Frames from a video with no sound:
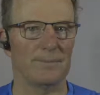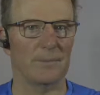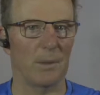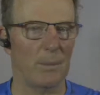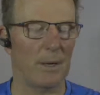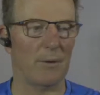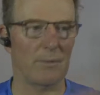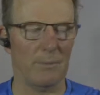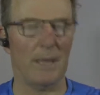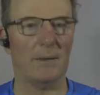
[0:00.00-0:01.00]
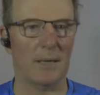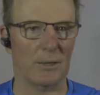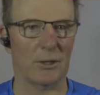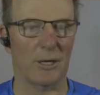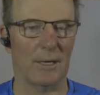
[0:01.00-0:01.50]
The parent made
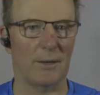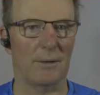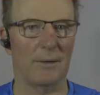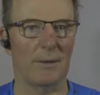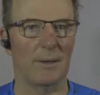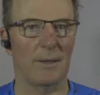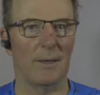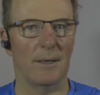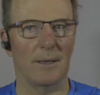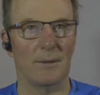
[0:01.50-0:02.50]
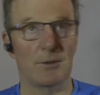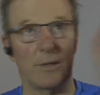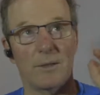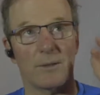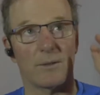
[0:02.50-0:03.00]
that child.
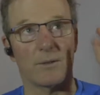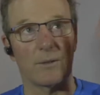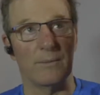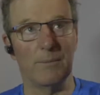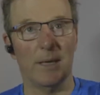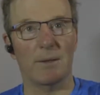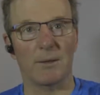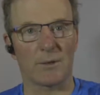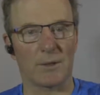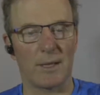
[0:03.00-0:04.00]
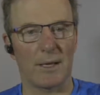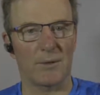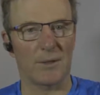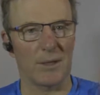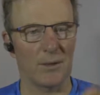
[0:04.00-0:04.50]
Jesus made those
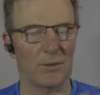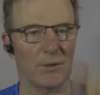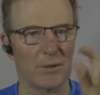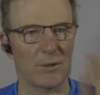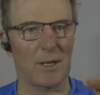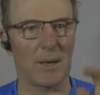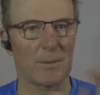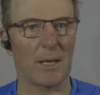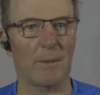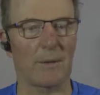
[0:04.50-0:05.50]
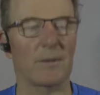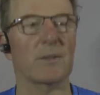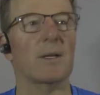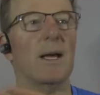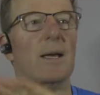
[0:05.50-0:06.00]
clouds, and he uses the same type of verb.
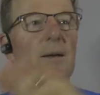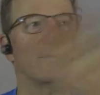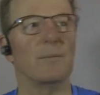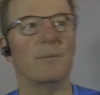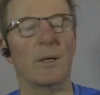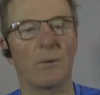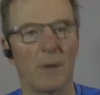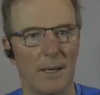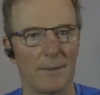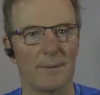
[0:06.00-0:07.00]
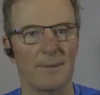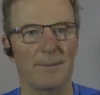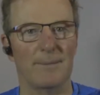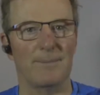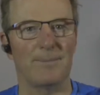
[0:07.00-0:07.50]
Says, hey, be quiet.
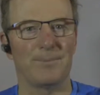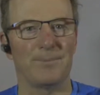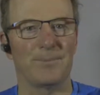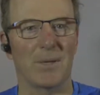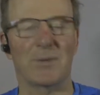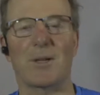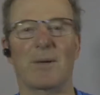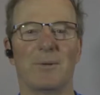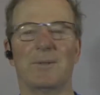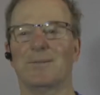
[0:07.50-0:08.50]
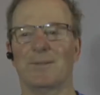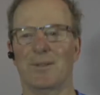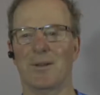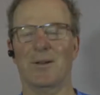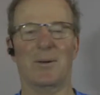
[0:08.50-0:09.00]
It's like when
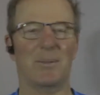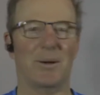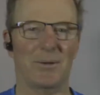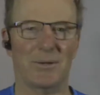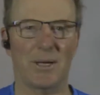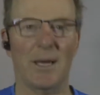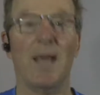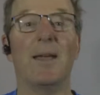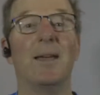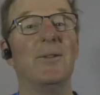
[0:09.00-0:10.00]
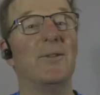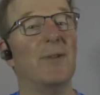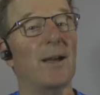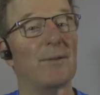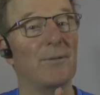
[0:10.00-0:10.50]
you hear parents say, hey,
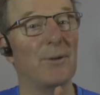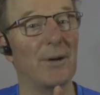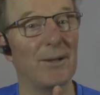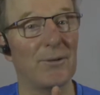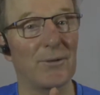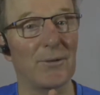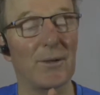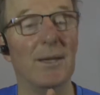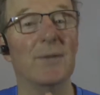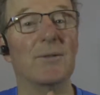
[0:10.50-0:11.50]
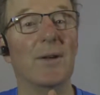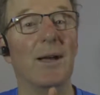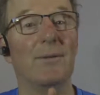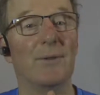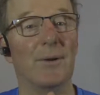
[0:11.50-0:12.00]
inside voice,
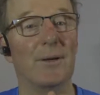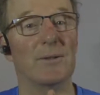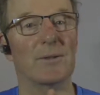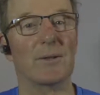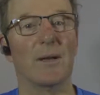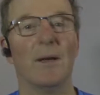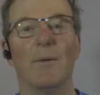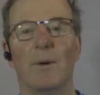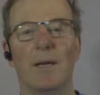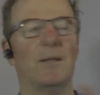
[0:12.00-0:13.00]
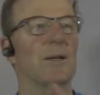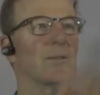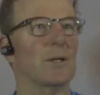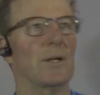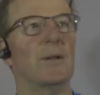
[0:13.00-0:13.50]
inside voice. Well, he
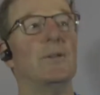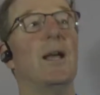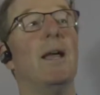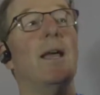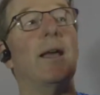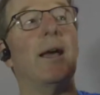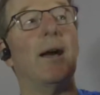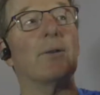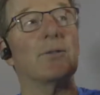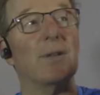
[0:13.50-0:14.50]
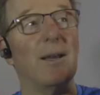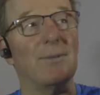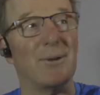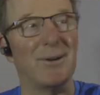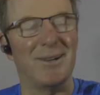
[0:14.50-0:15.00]
tells the clouds, hey,
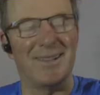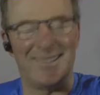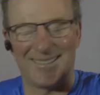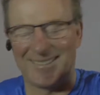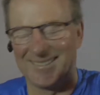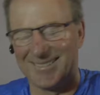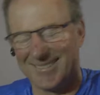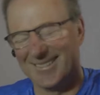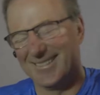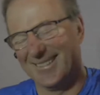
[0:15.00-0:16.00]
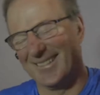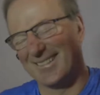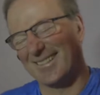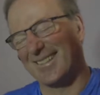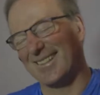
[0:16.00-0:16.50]
outside voice.
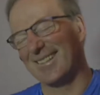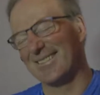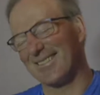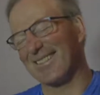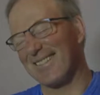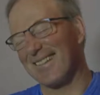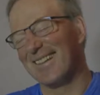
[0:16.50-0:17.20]
Okay, I'm sorry.